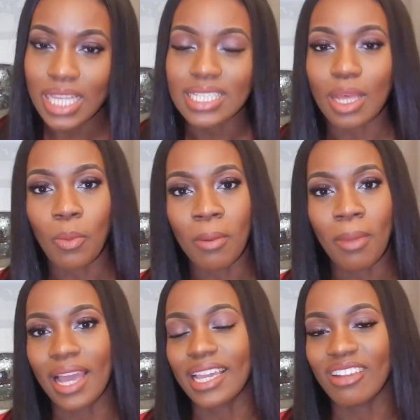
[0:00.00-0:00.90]
Someone
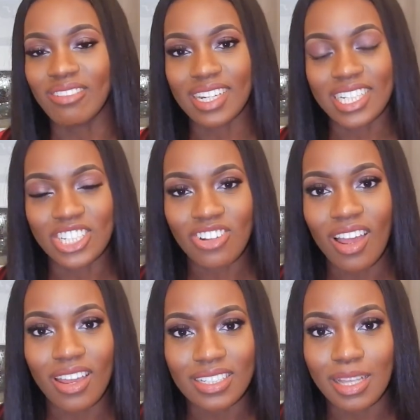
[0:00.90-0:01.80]
might get really
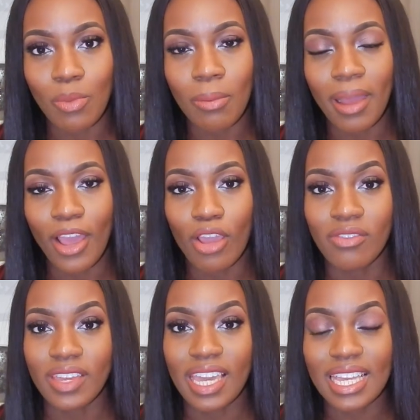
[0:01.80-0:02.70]
drunk, someone might
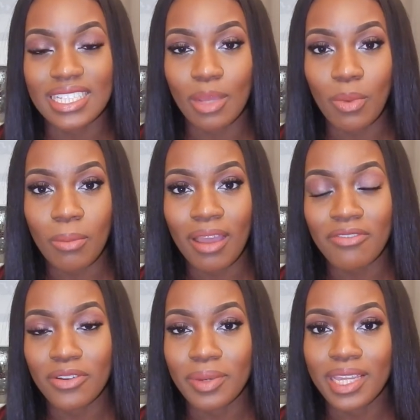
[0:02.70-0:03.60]
overeat, someone
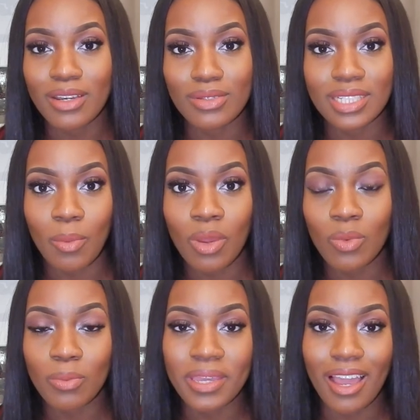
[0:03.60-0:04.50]
might feel ill, someone
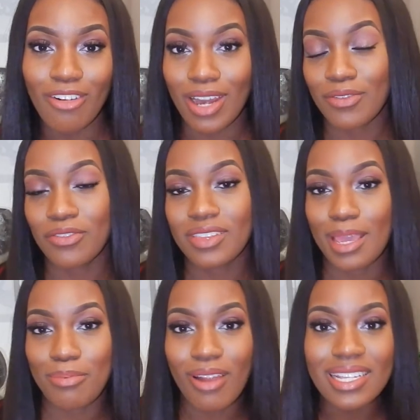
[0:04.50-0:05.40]
will be ungrateful for
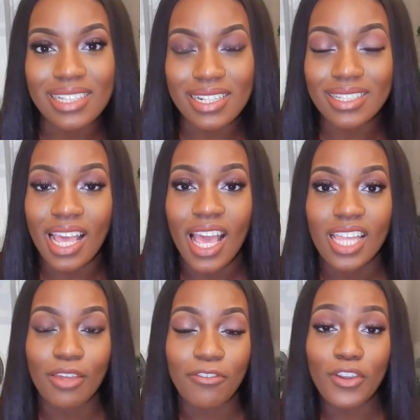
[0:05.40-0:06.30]
their presents,
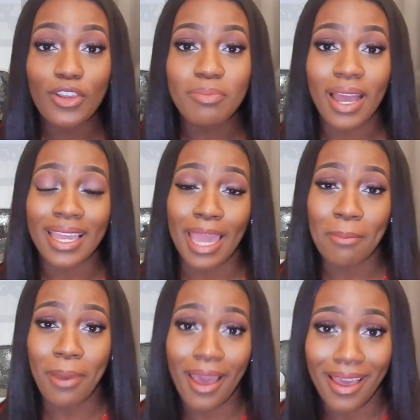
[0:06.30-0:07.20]
the food might
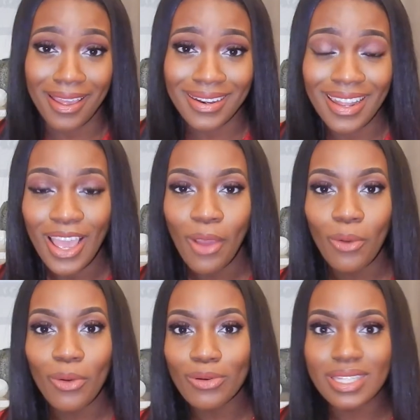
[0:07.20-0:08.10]
get burnt,
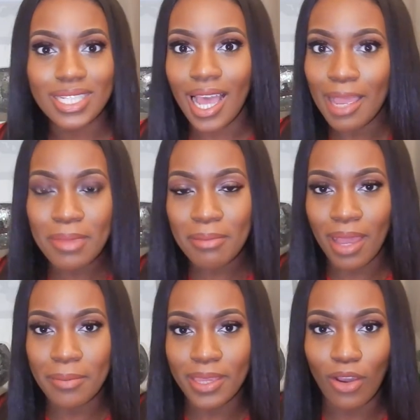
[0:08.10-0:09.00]
or the timing
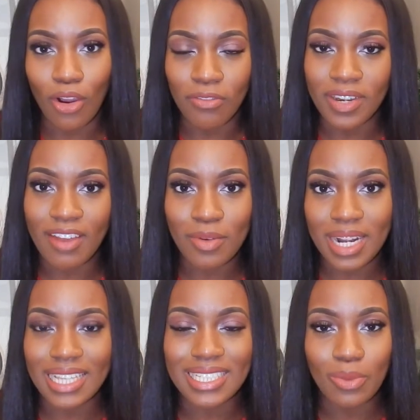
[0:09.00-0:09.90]
might be off and
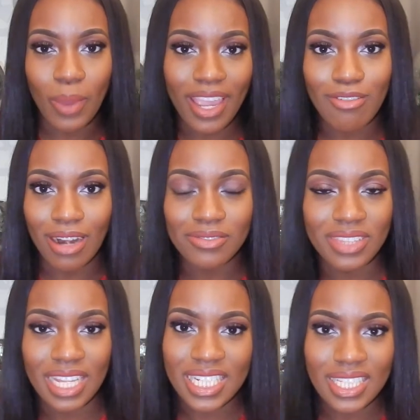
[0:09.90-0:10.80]
everyone has to wait around
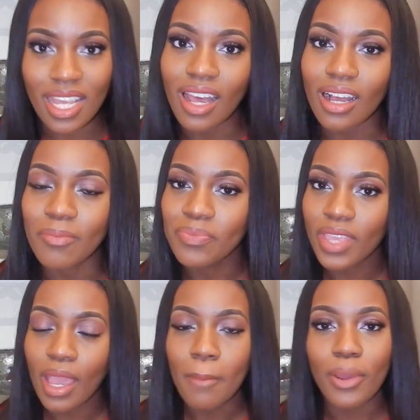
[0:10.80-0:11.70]
for their dessert
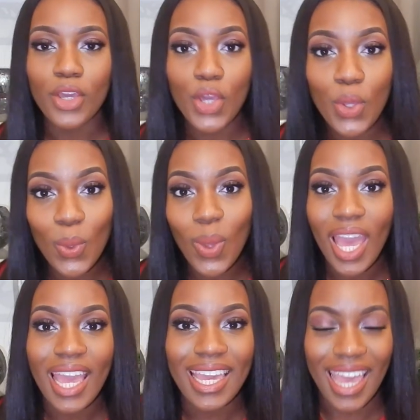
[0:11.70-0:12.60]
but who
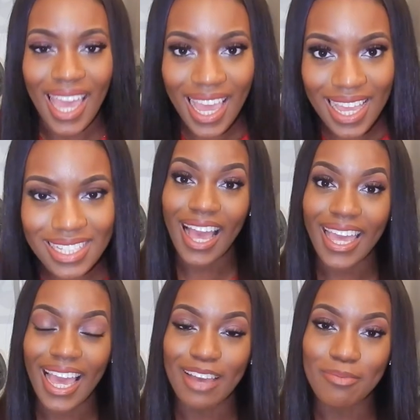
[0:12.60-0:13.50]
cares?
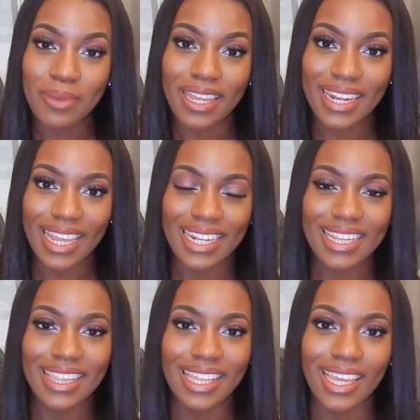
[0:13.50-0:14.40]
I have been
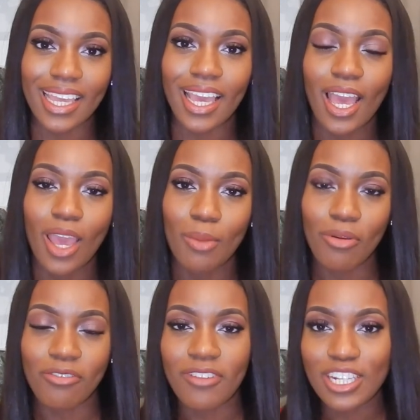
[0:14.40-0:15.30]
in the
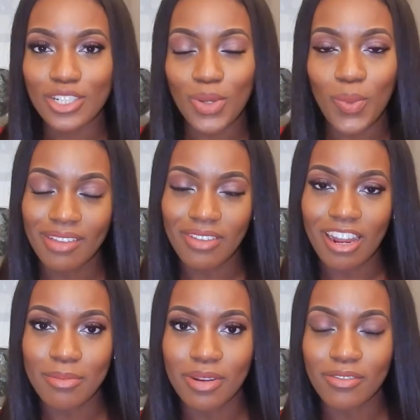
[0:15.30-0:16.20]
professional
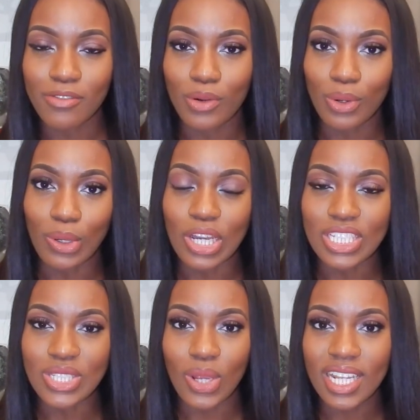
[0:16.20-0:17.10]
environment for a
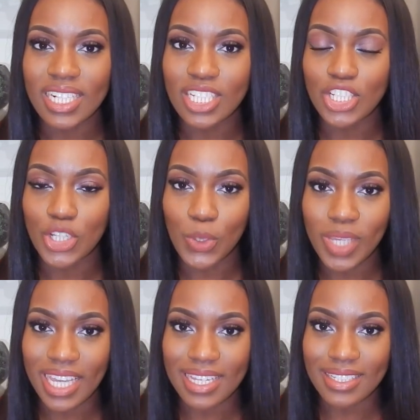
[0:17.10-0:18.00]
solid two
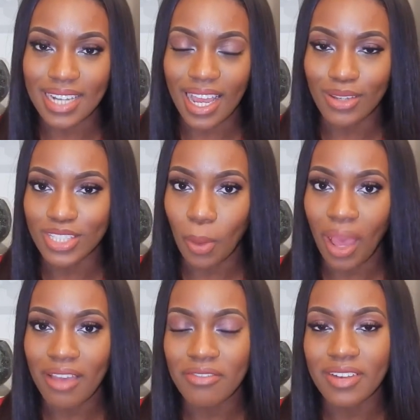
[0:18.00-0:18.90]
years now. So
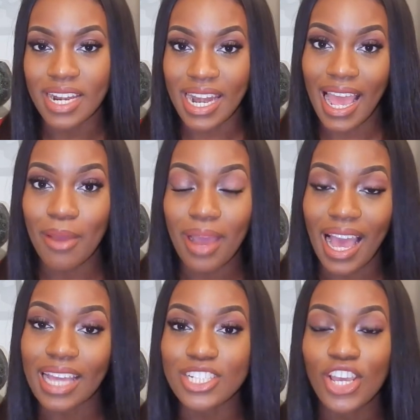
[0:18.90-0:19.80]
I've now
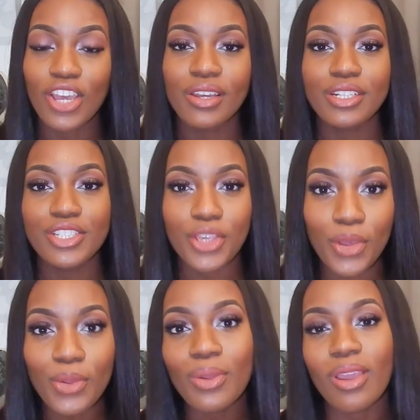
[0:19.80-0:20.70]
had
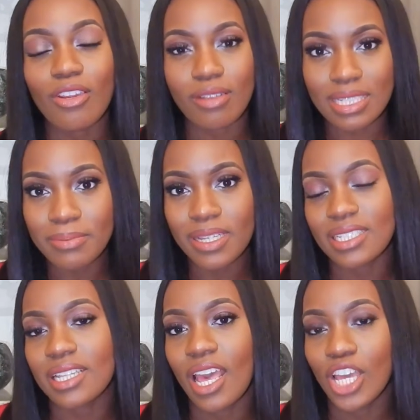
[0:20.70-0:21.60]
two
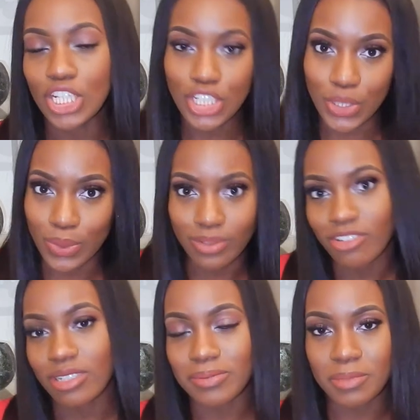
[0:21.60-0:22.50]
Christmas do's,
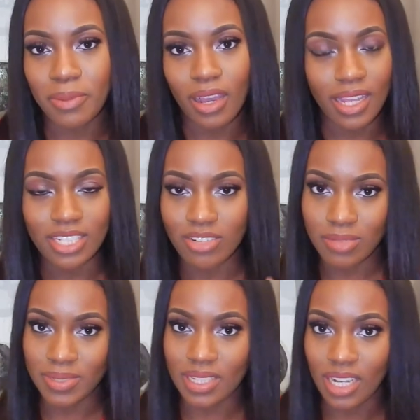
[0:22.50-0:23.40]
Christmas parties,
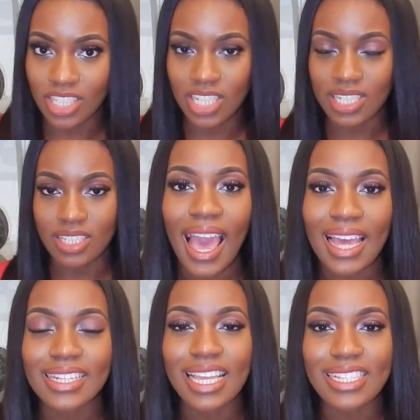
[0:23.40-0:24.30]
Christmas lunches.
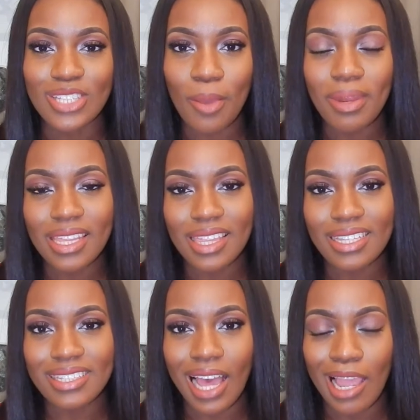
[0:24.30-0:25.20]
And so many
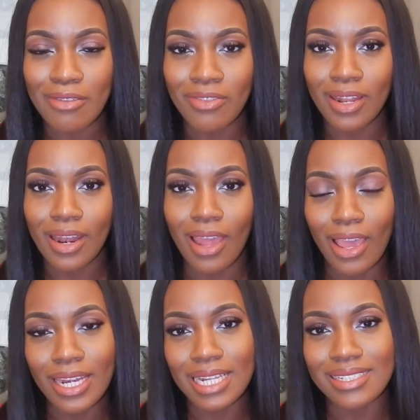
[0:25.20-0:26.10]
things that I've
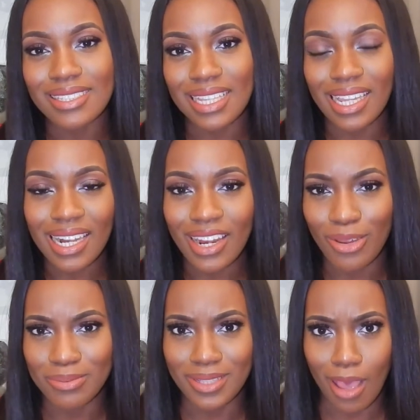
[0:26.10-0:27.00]
learned and seen and
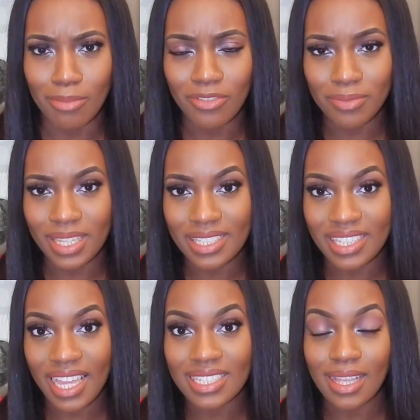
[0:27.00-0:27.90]
observed from these
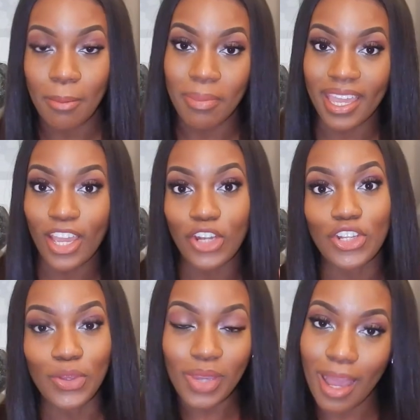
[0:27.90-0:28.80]
things being a
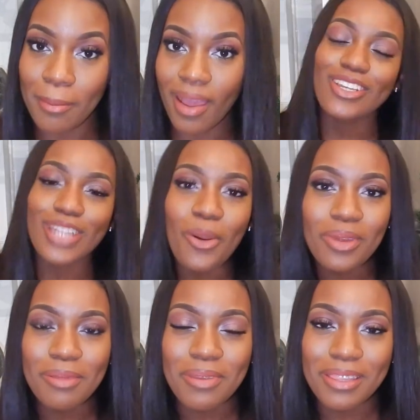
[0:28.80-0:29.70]
newcomer. You don't
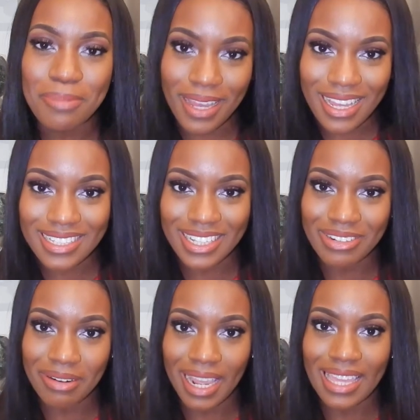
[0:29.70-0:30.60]
want to be the
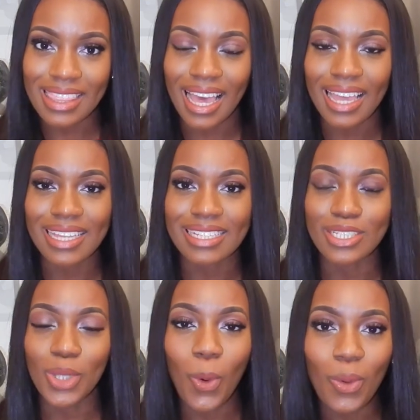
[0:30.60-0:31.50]
person, right, that
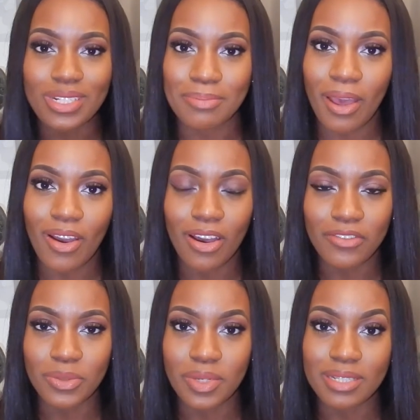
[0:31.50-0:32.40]
is talked about
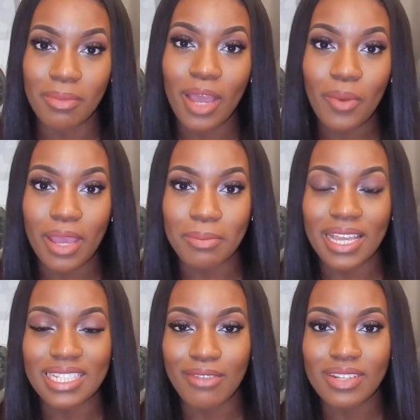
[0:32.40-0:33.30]
afterwards. My
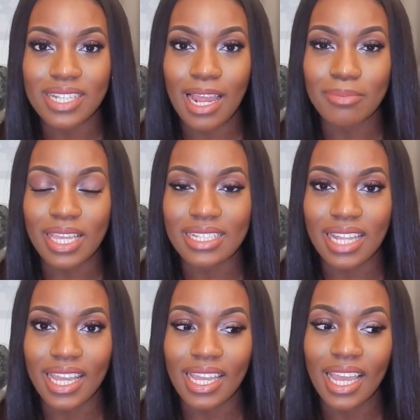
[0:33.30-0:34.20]
workplace, every time there's
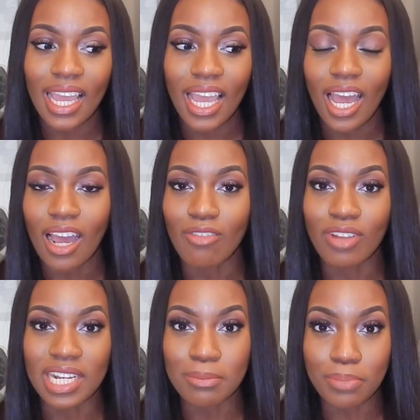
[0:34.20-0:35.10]
like a
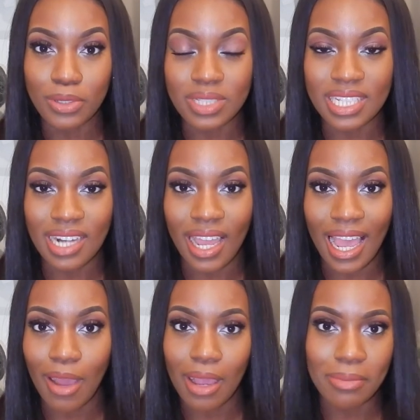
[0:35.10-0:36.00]
really boozy night
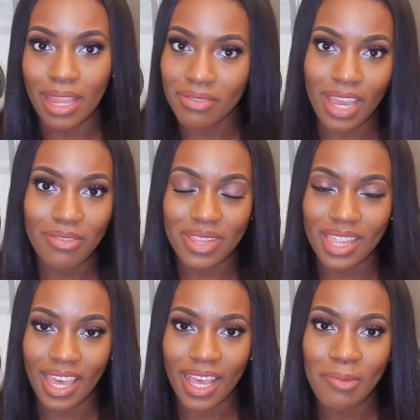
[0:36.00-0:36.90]
out, I'm never ever
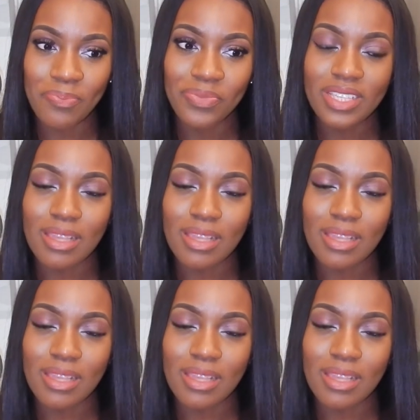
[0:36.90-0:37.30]
there.